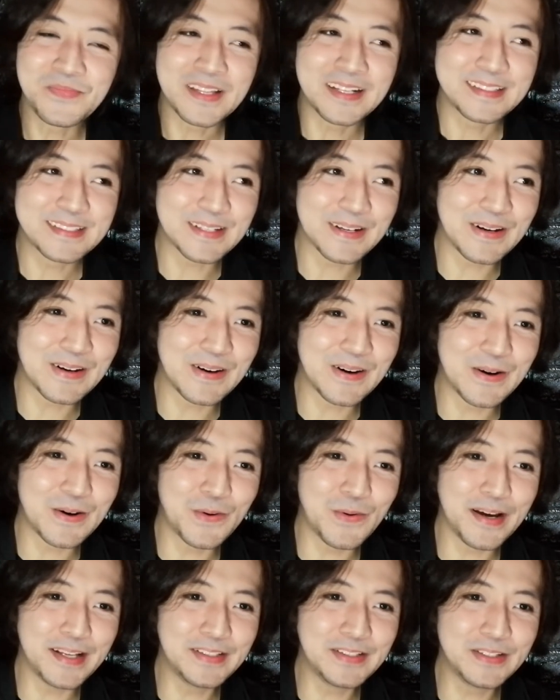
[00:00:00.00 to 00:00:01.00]
So
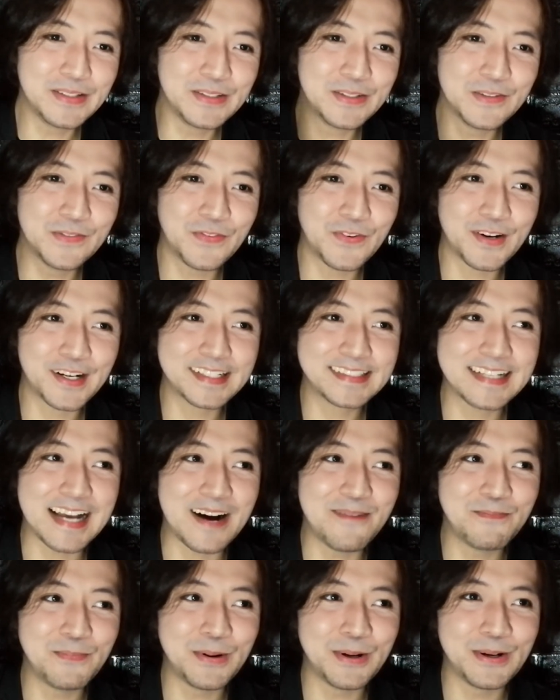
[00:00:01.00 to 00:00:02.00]
when you, for
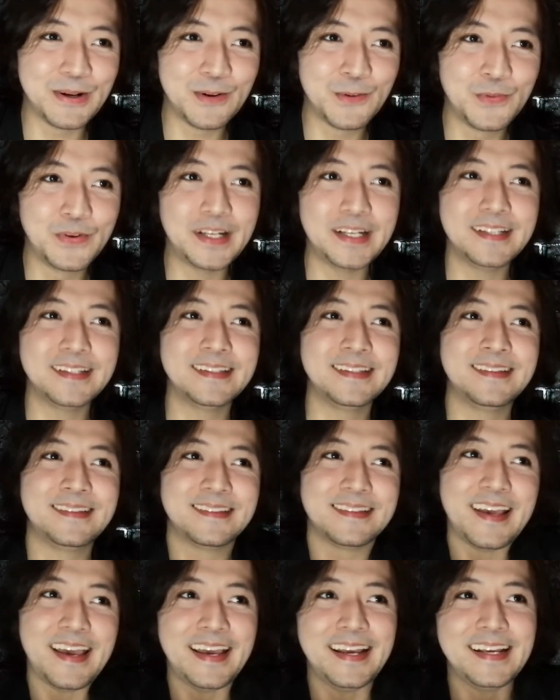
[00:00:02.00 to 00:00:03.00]
example, read
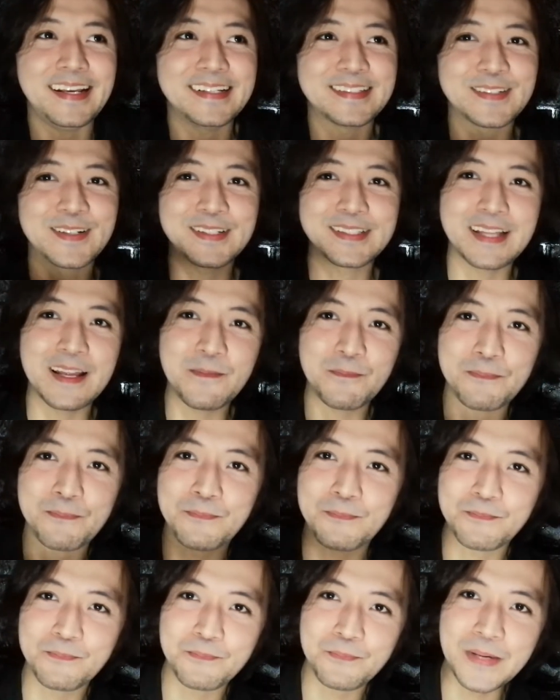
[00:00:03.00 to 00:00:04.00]
a certain
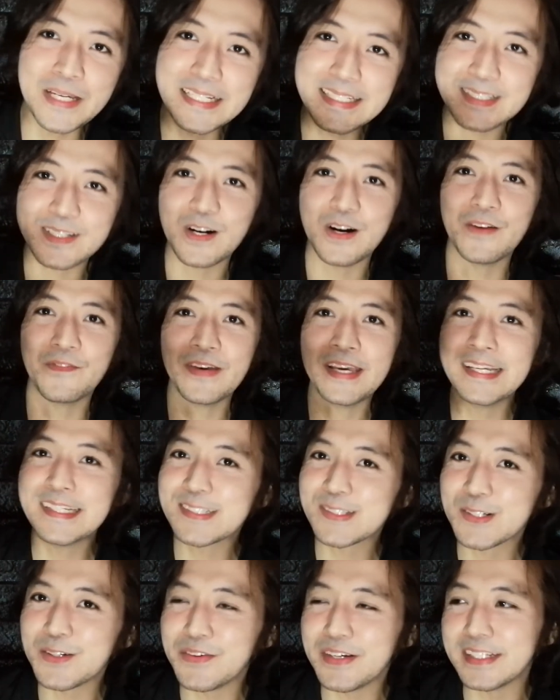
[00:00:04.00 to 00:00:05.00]
piece of
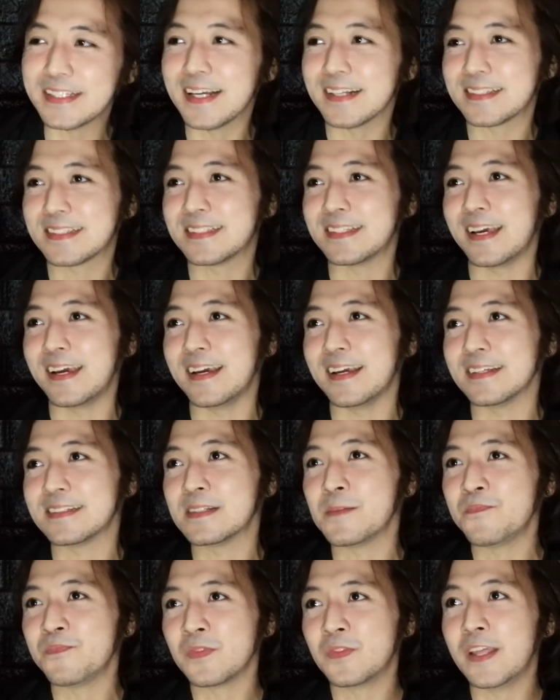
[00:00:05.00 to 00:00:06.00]
history that
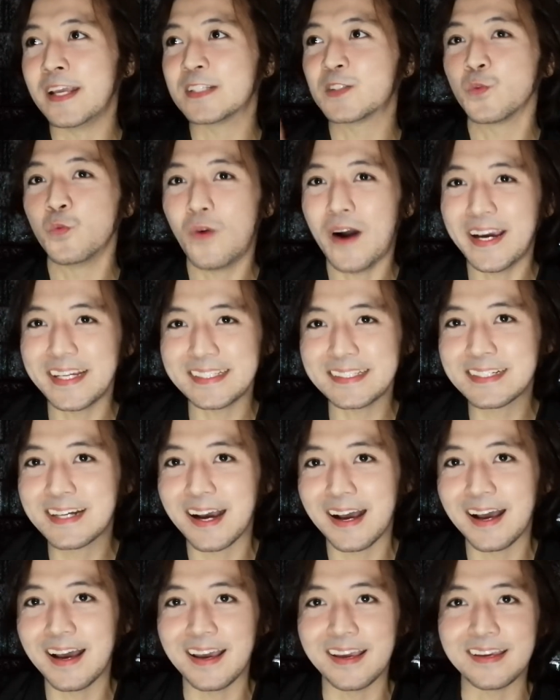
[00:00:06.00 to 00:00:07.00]
says this white
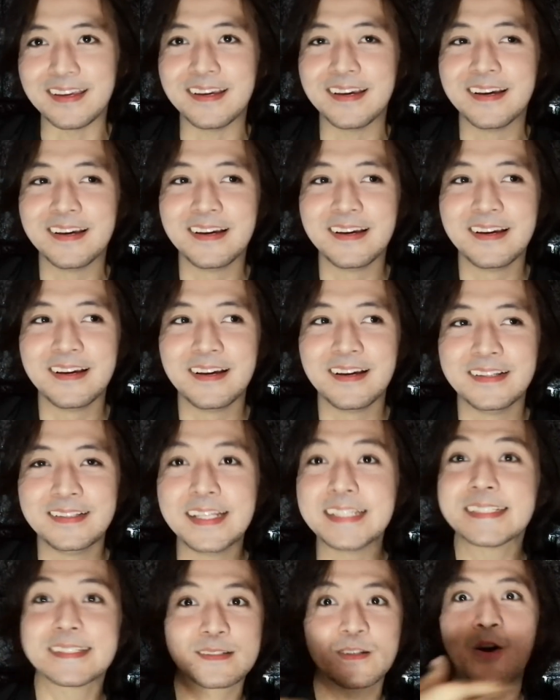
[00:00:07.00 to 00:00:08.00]
guy
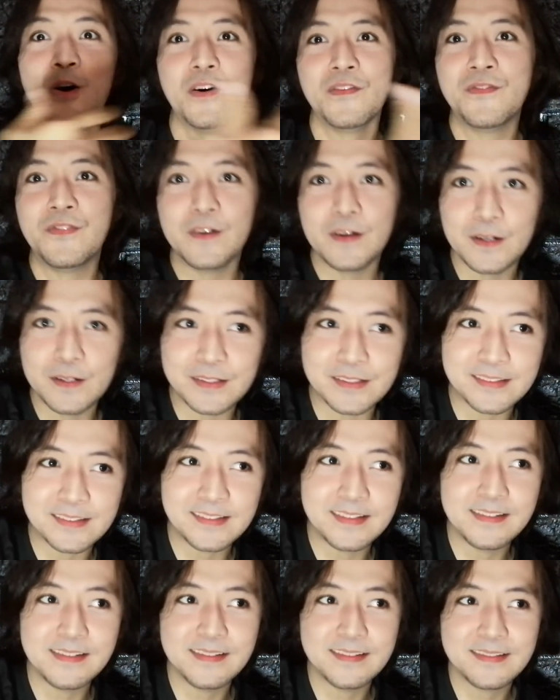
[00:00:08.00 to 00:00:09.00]
discovered
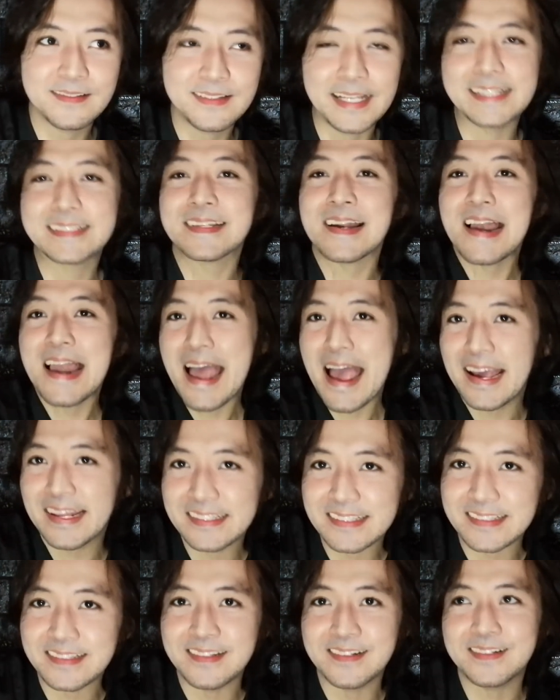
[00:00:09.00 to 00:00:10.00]
this
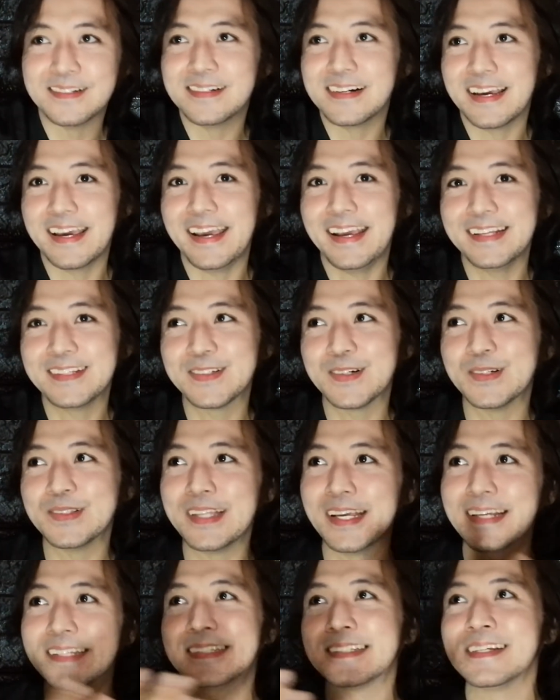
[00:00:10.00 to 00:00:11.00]
land, okay, so
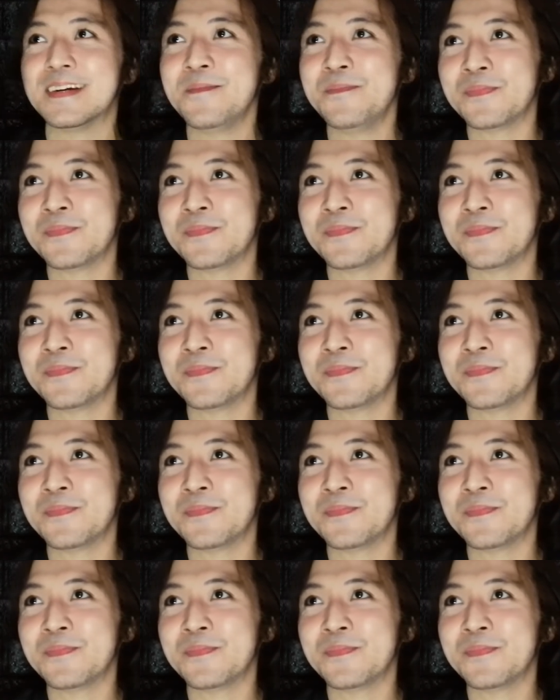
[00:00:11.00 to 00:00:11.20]
this